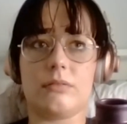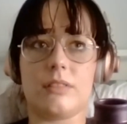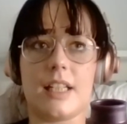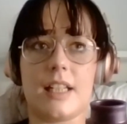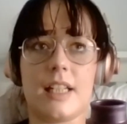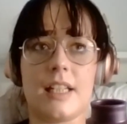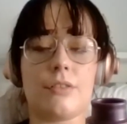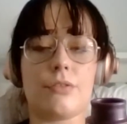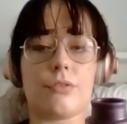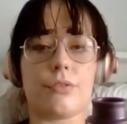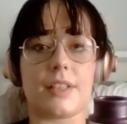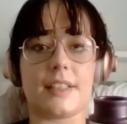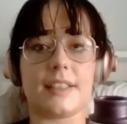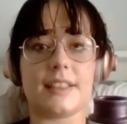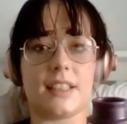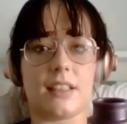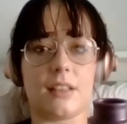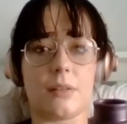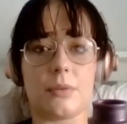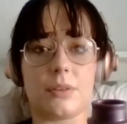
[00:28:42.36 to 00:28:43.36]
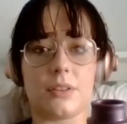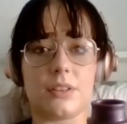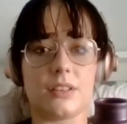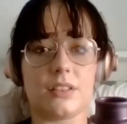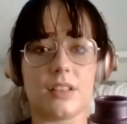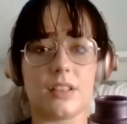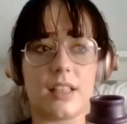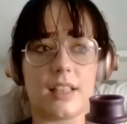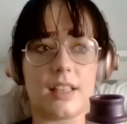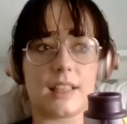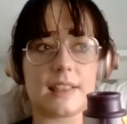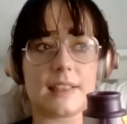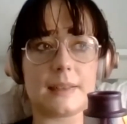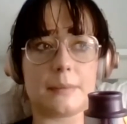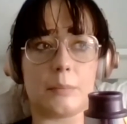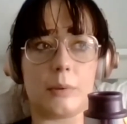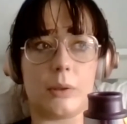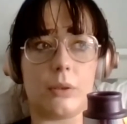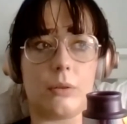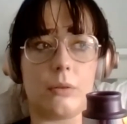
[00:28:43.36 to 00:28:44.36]
interest that I wanted to
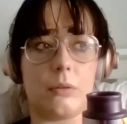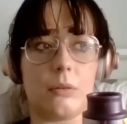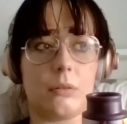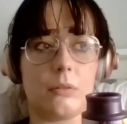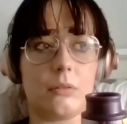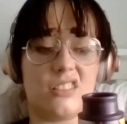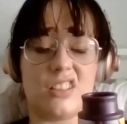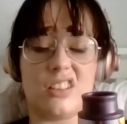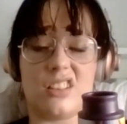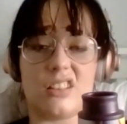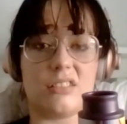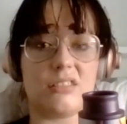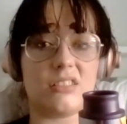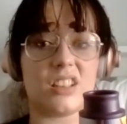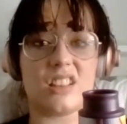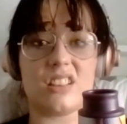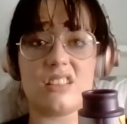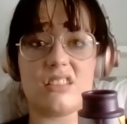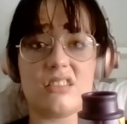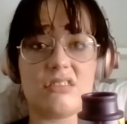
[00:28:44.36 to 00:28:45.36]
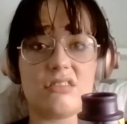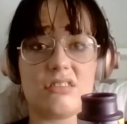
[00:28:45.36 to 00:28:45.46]
explore, to do so.